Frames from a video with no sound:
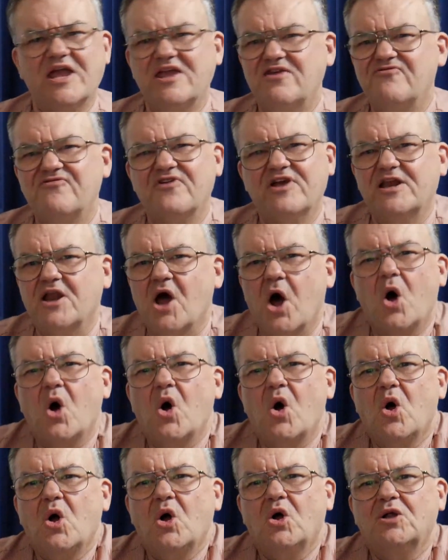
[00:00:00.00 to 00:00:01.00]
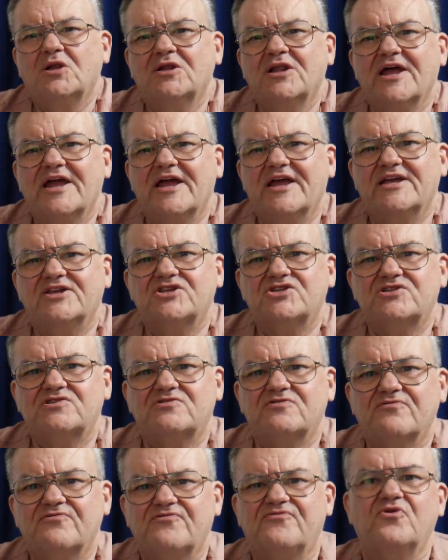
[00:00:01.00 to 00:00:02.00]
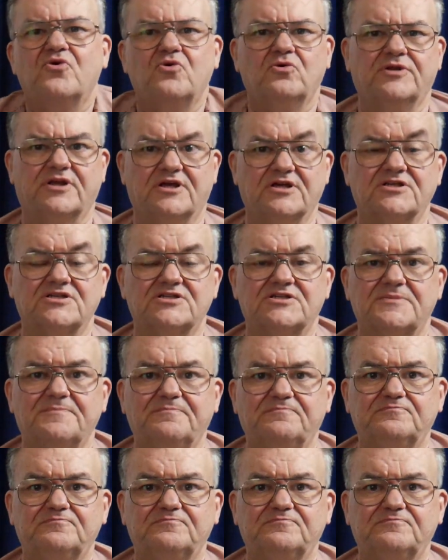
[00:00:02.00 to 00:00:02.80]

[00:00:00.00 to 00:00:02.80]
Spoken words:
in all its fullness.